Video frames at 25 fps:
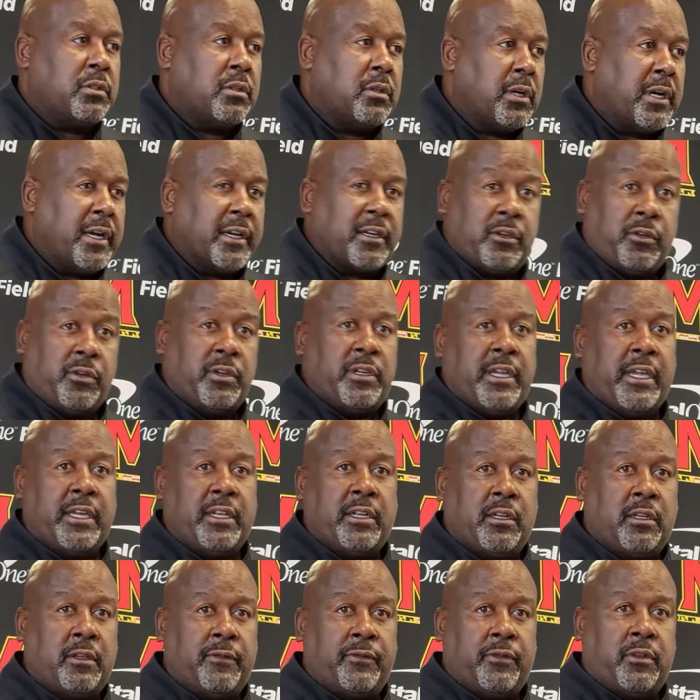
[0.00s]
So I
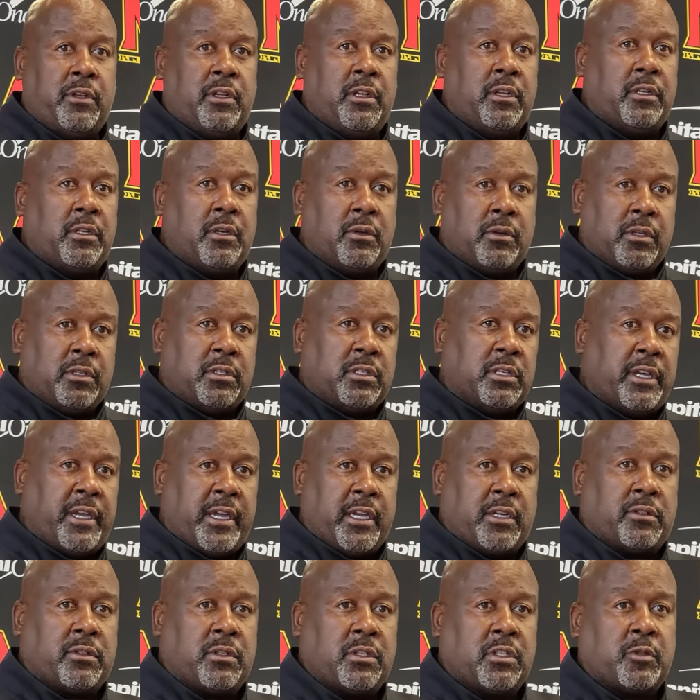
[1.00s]
created, if you didn't notice, an
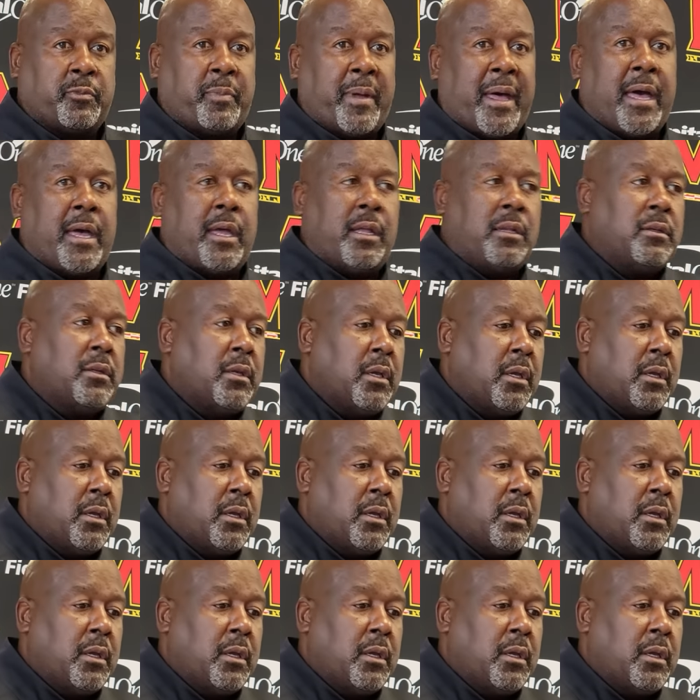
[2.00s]
extra spot.